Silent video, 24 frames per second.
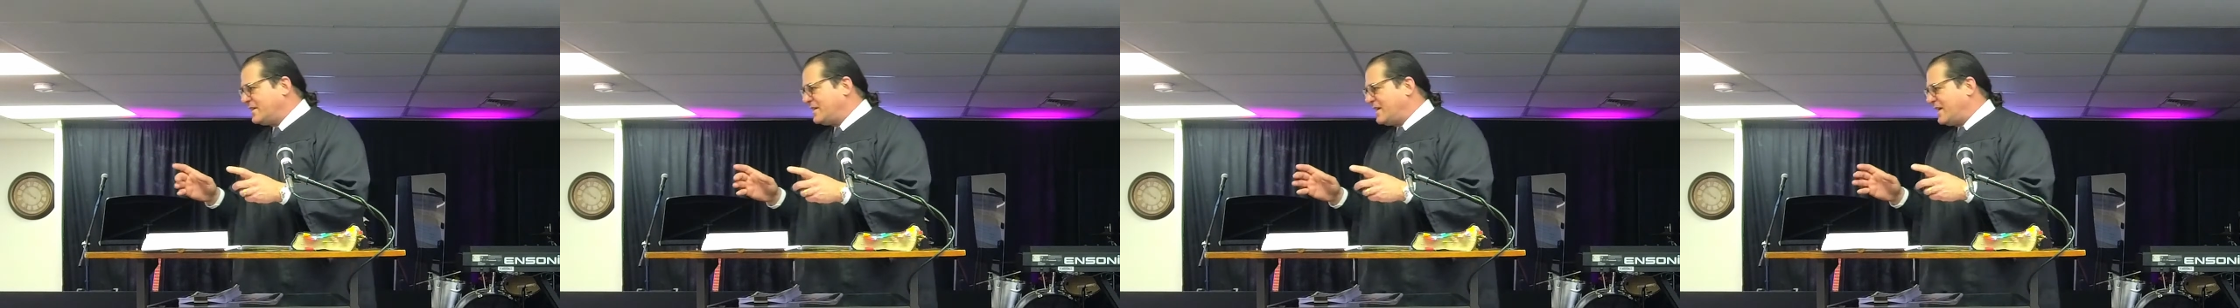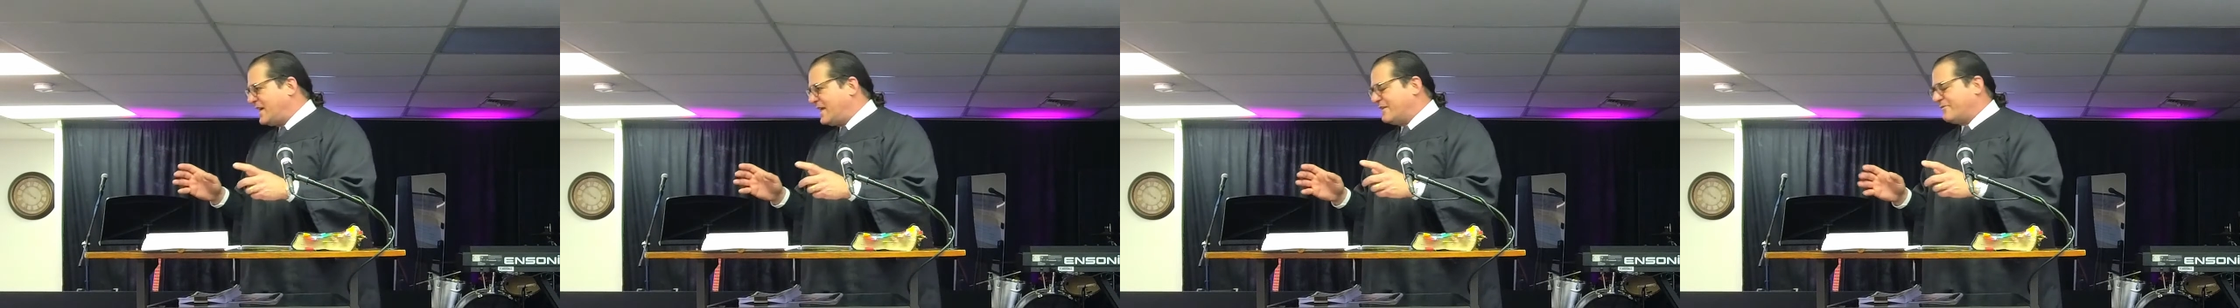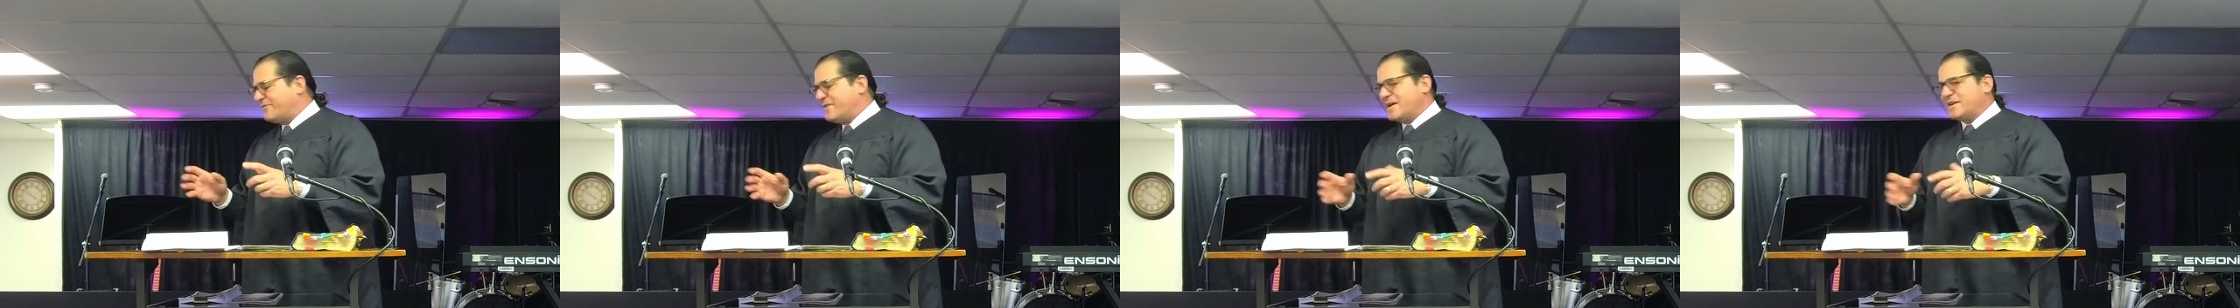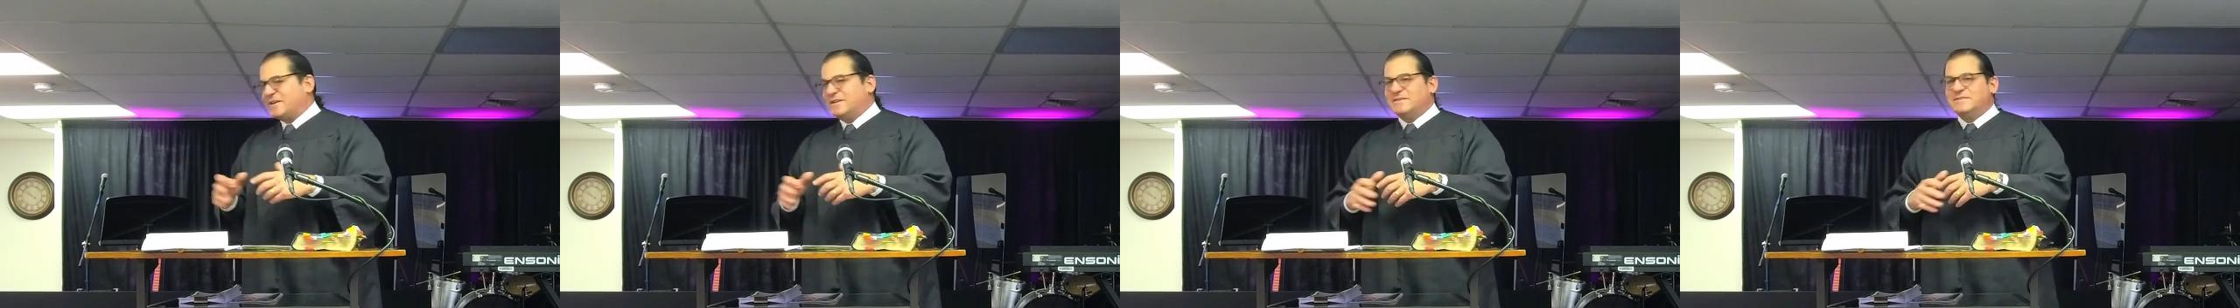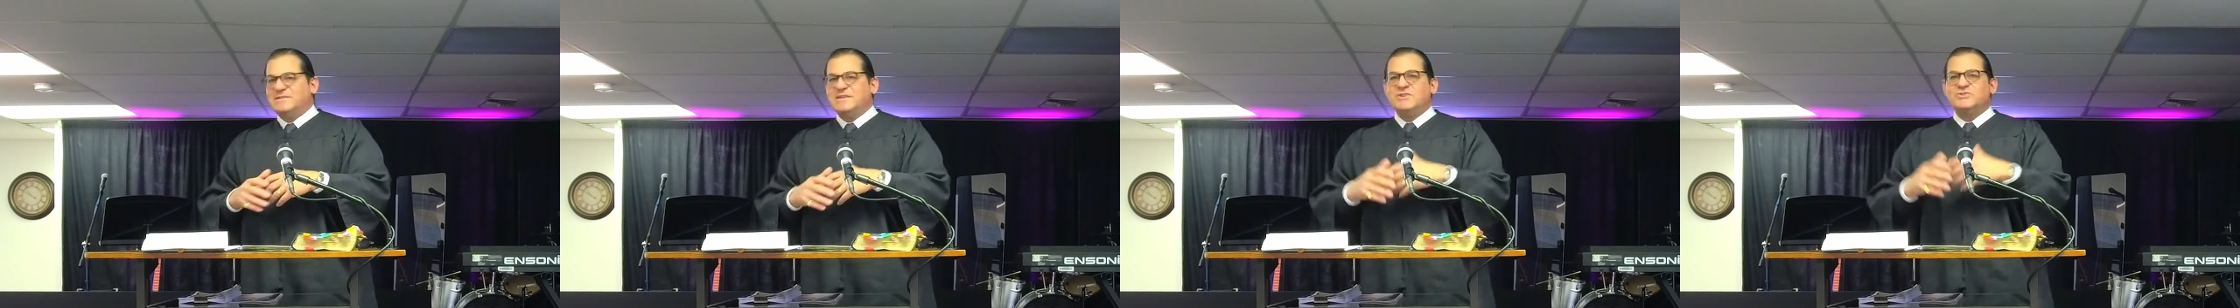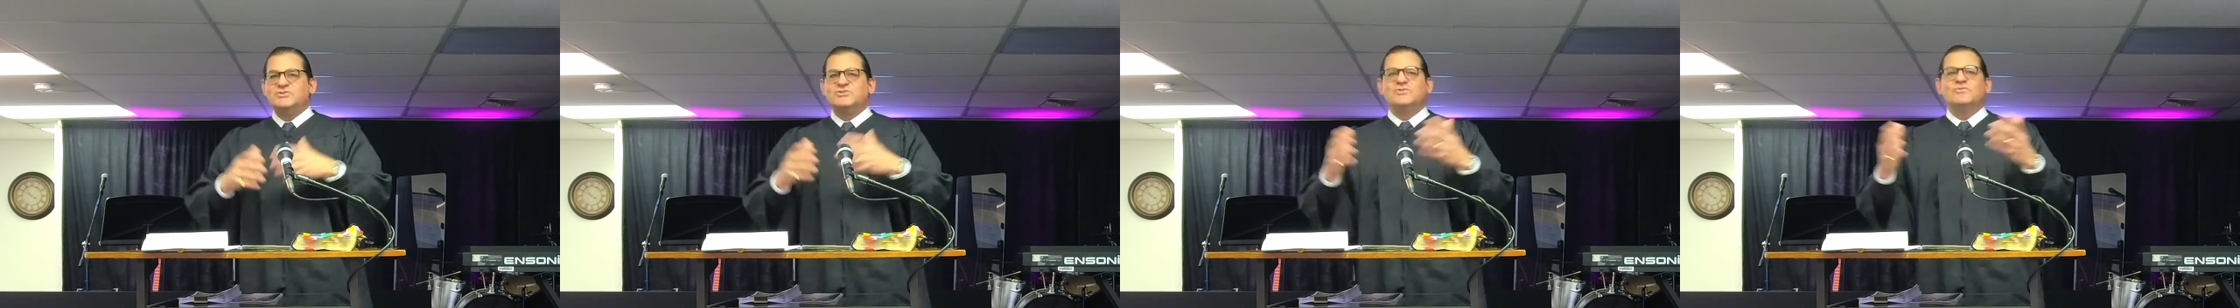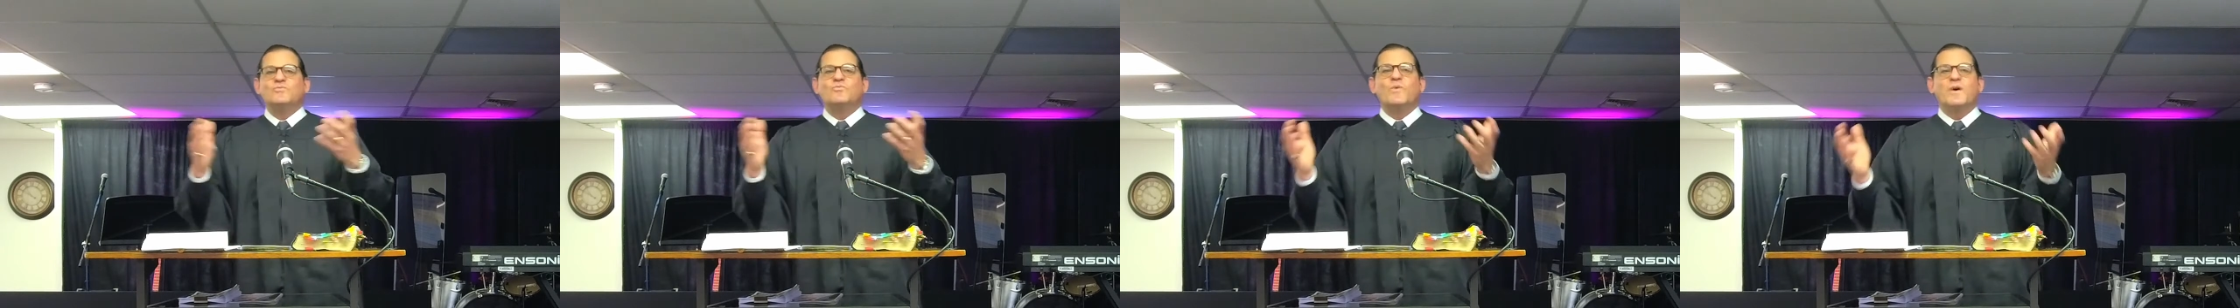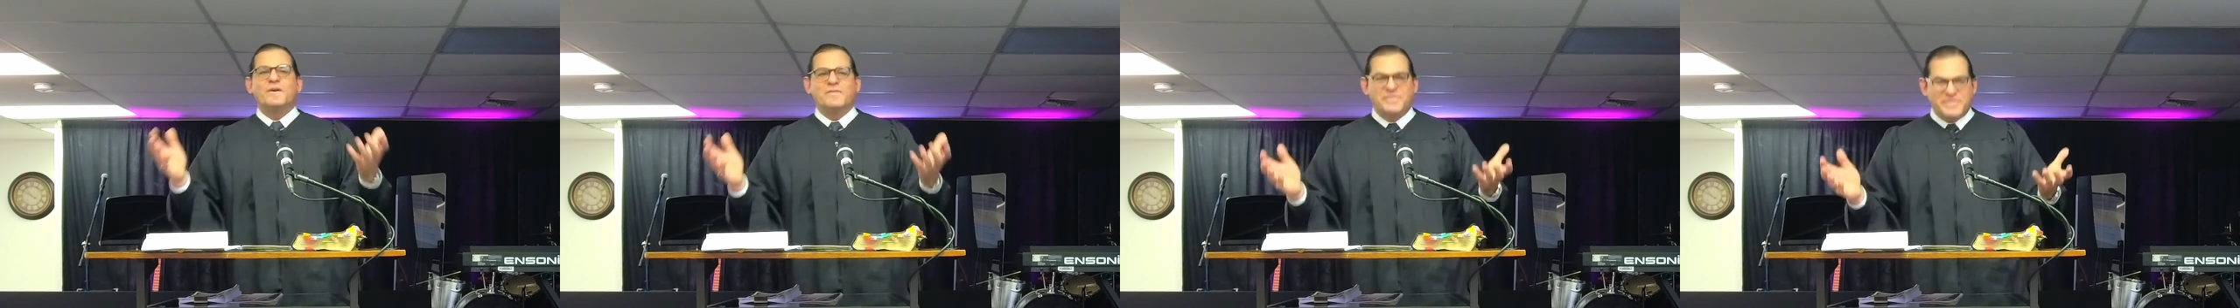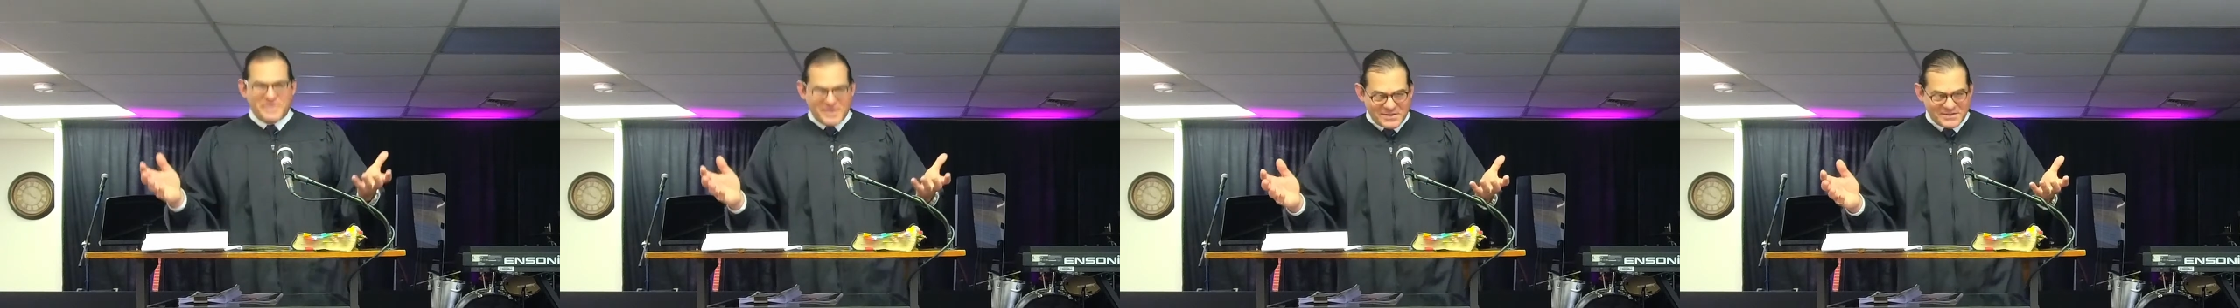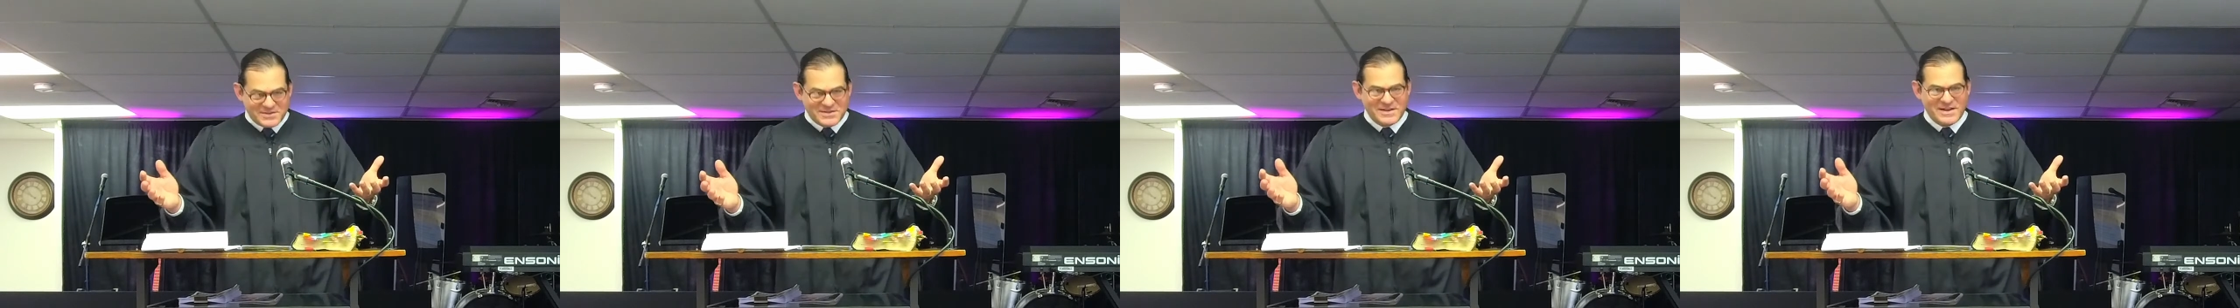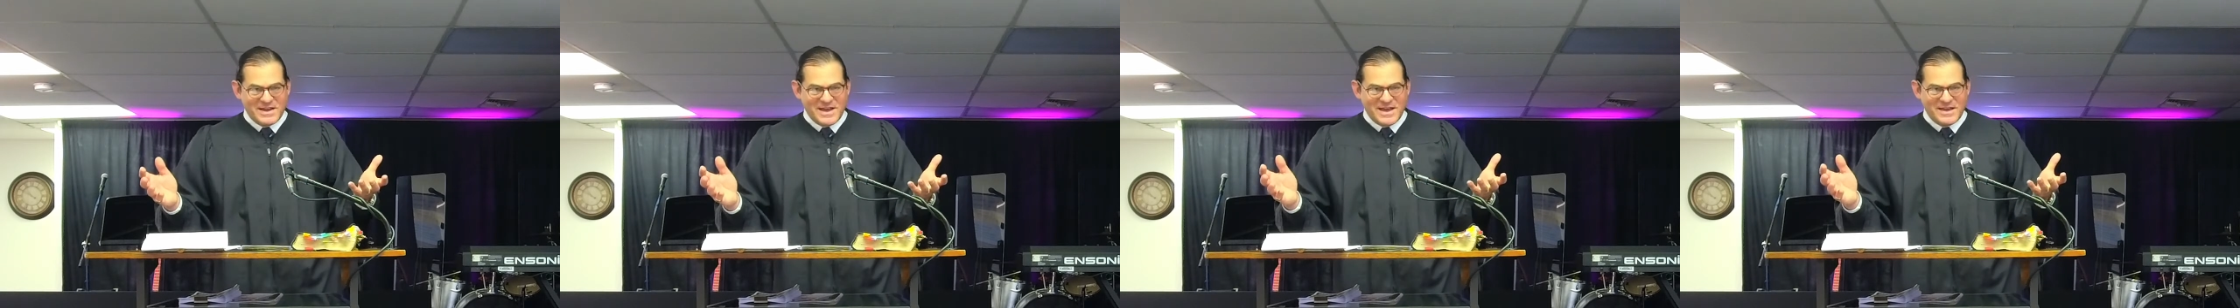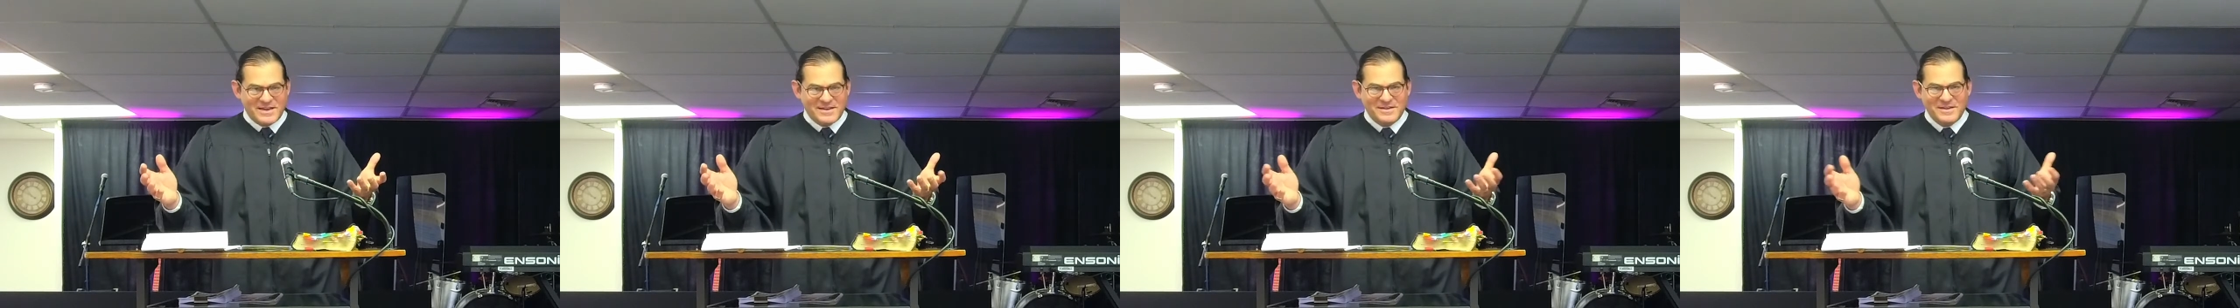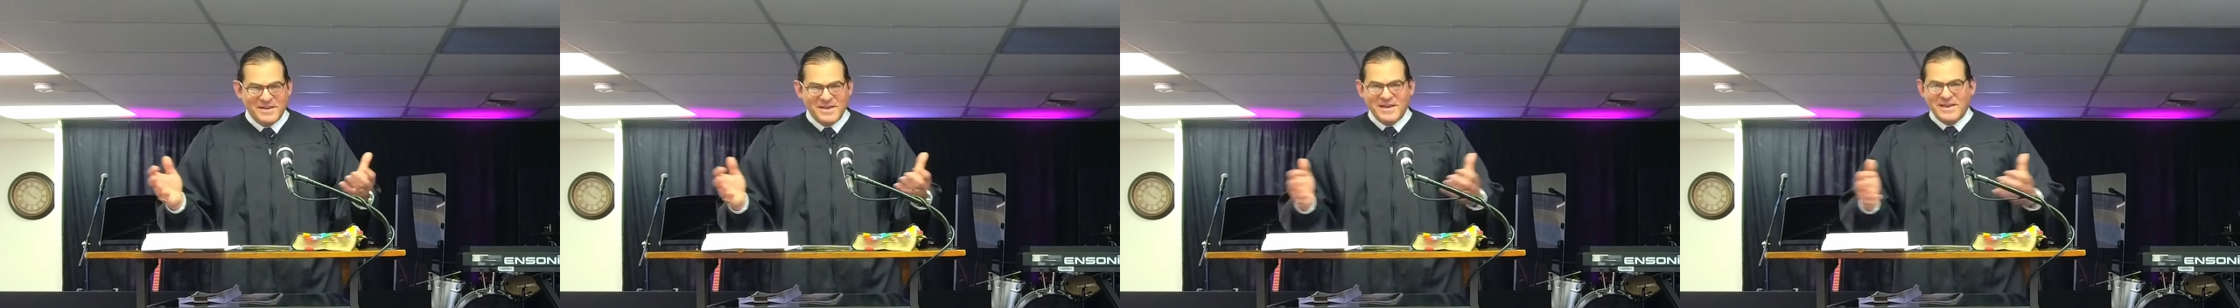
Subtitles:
And if I can teach you one thing today